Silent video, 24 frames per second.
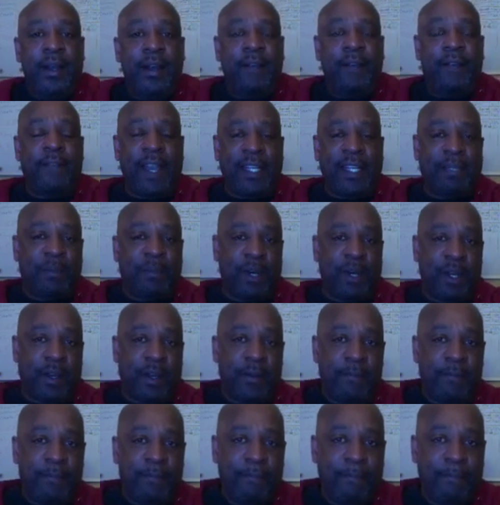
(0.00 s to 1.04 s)
Facebook.
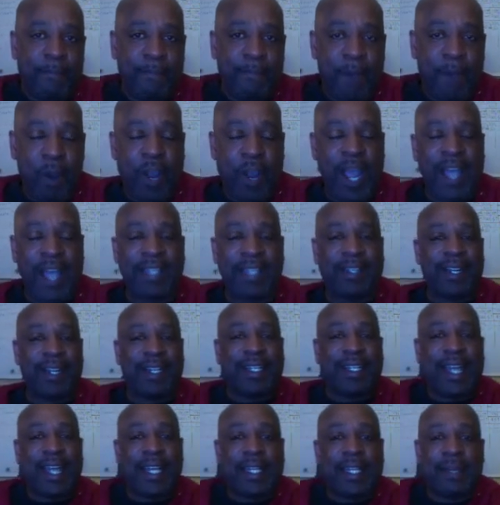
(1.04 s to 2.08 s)
Okay, it's going
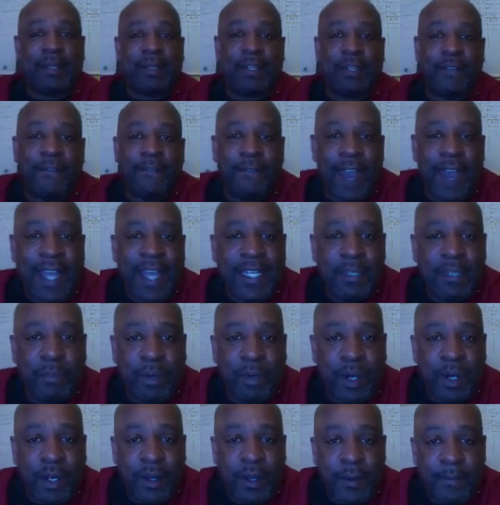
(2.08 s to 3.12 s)
to take them to
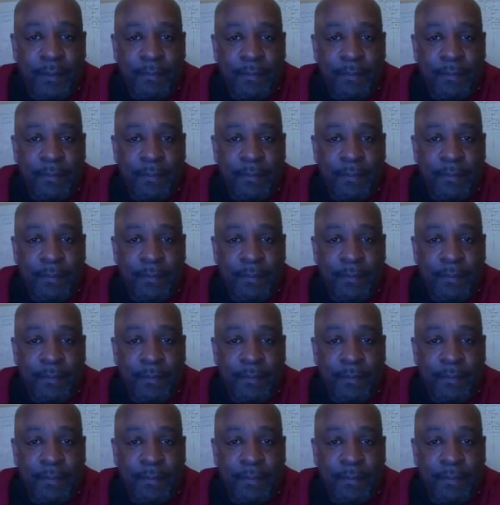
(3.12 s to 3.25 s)
Facebook